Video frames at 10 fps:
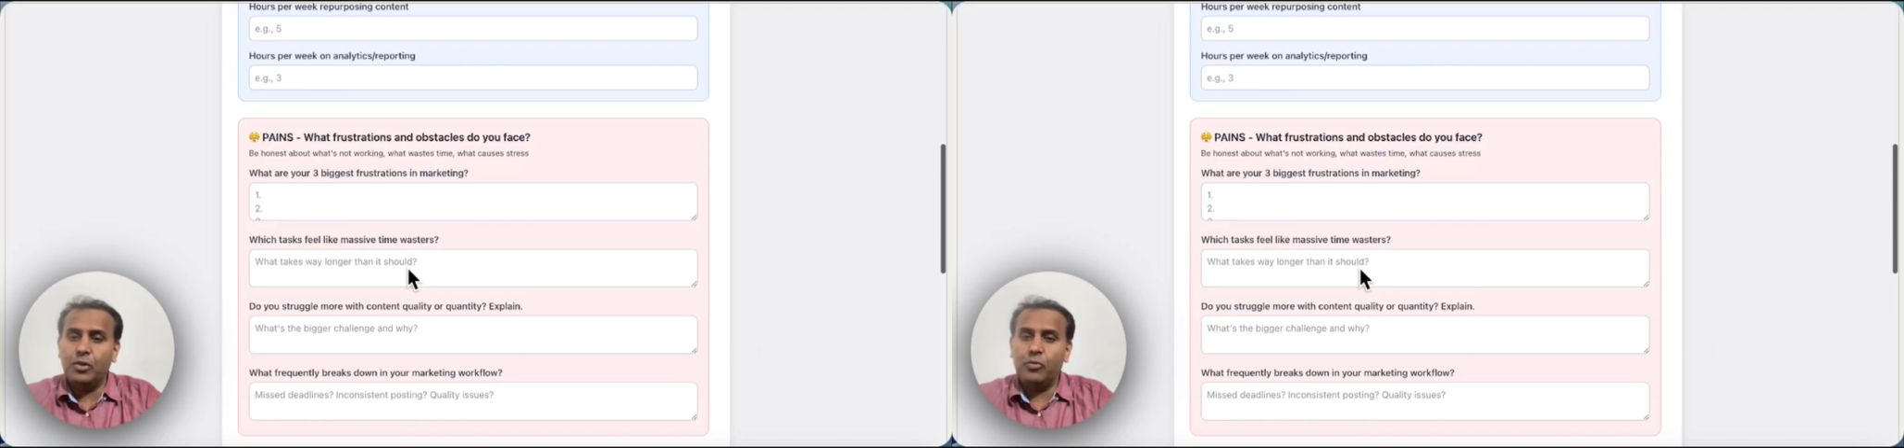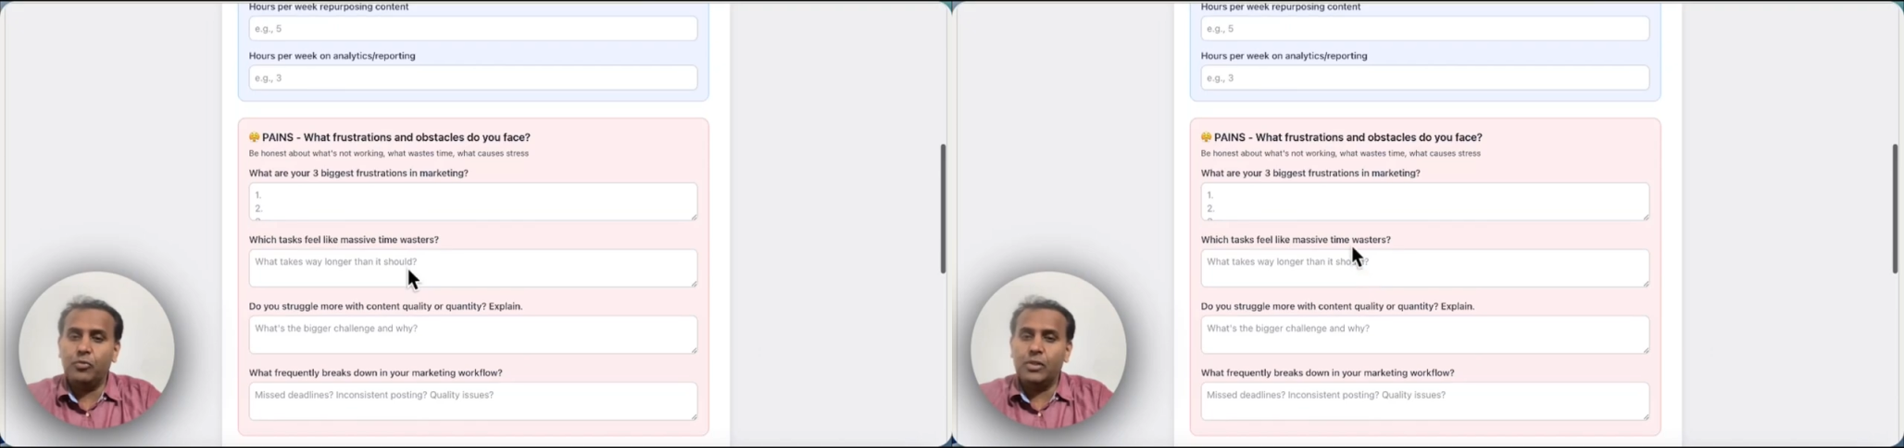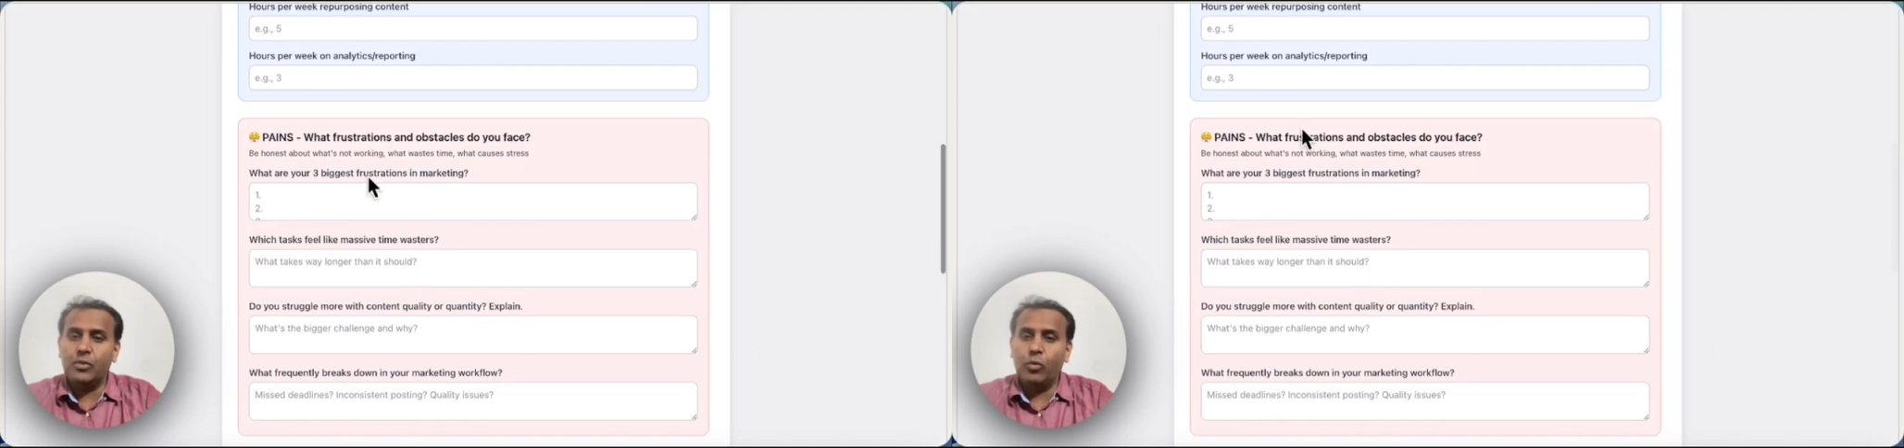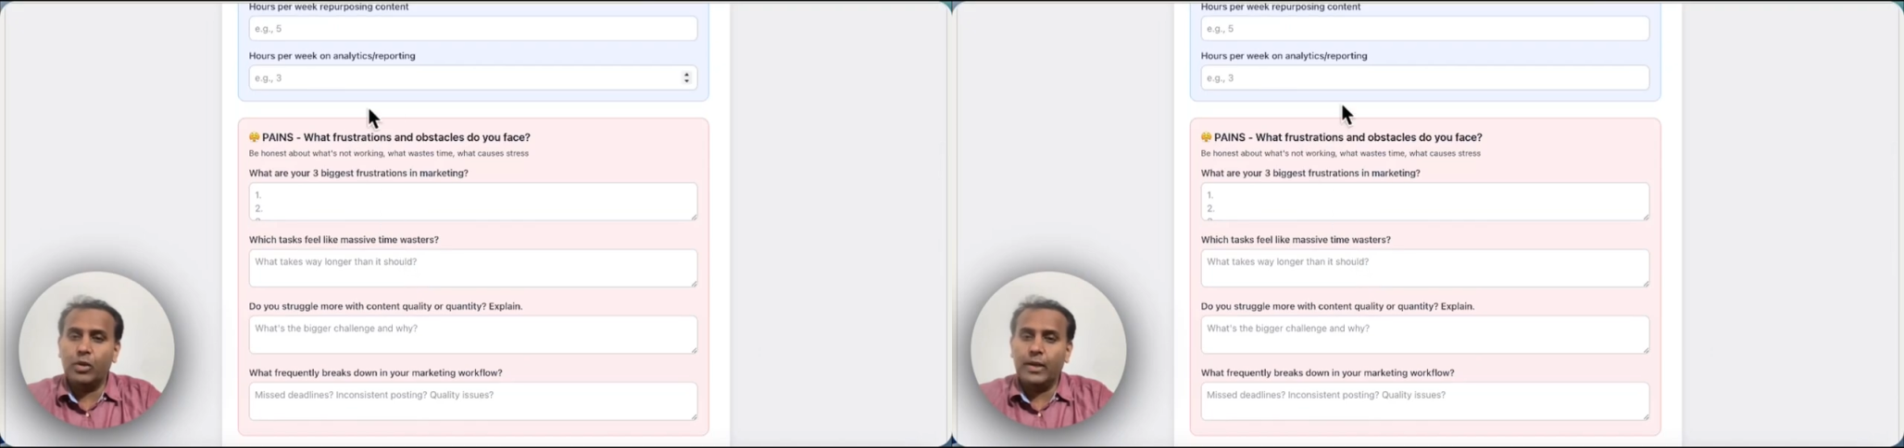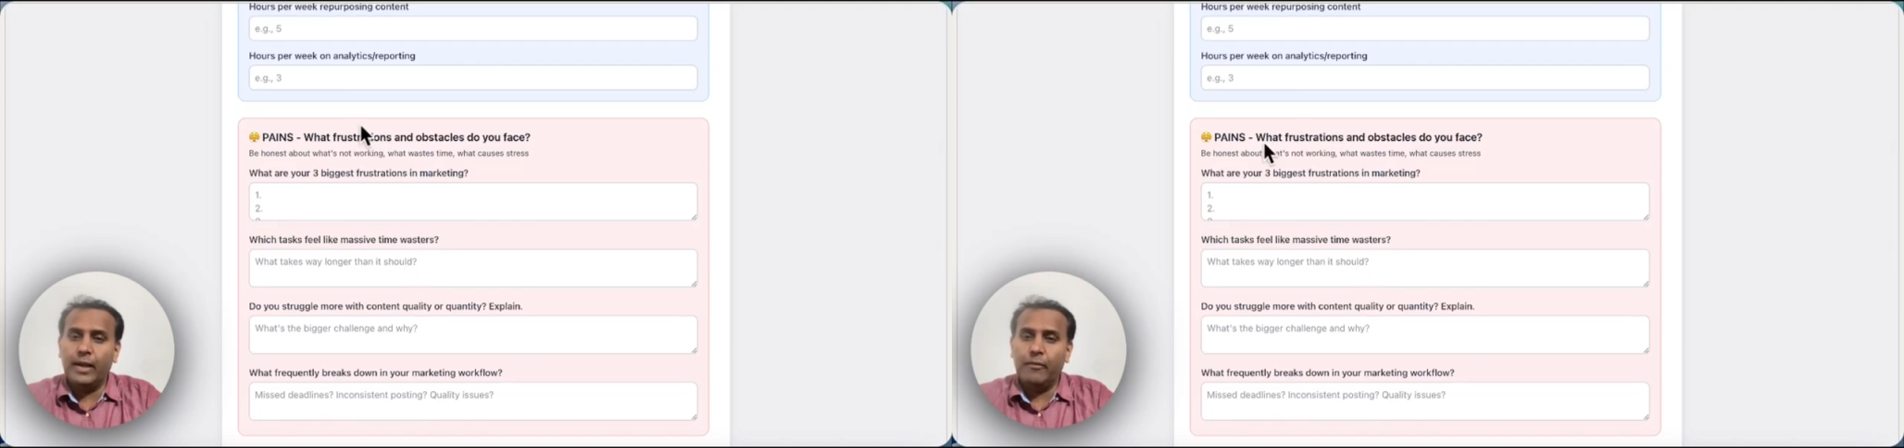using, what
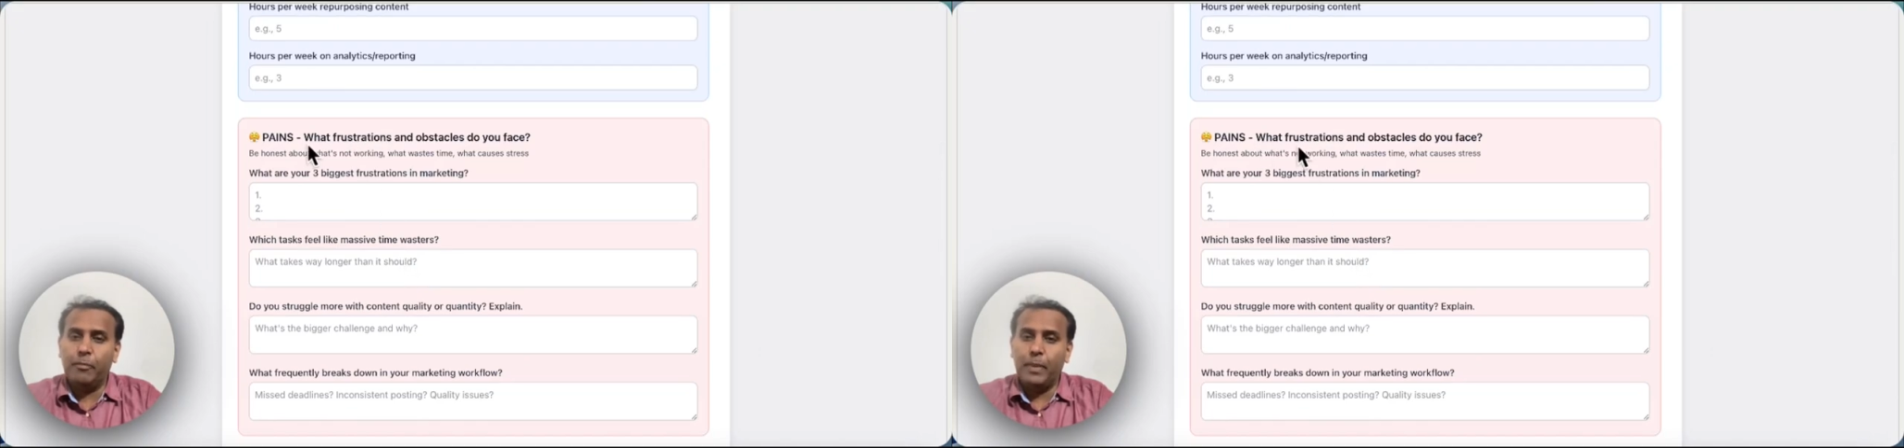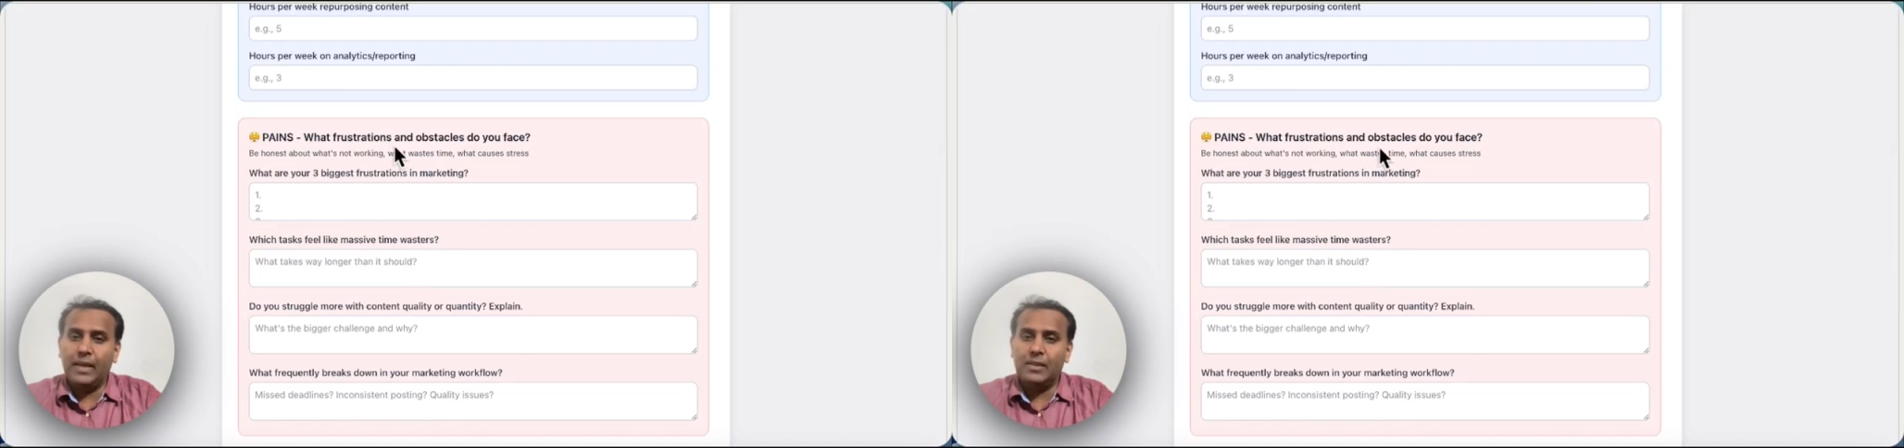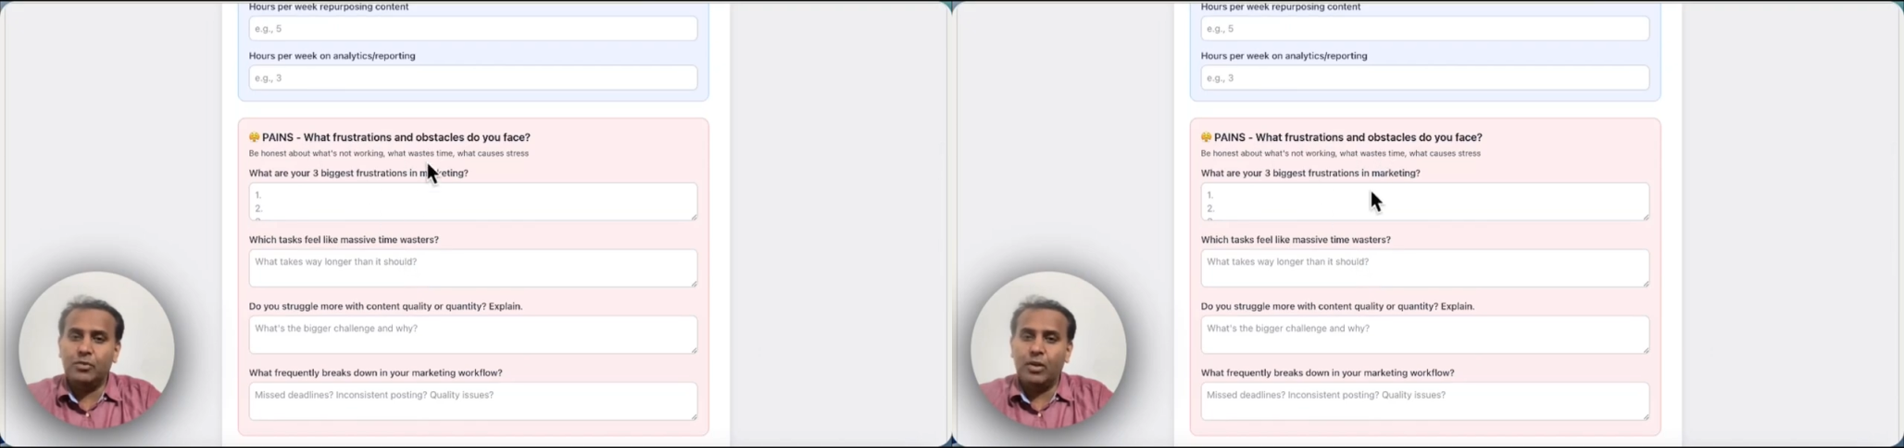kind of pains you're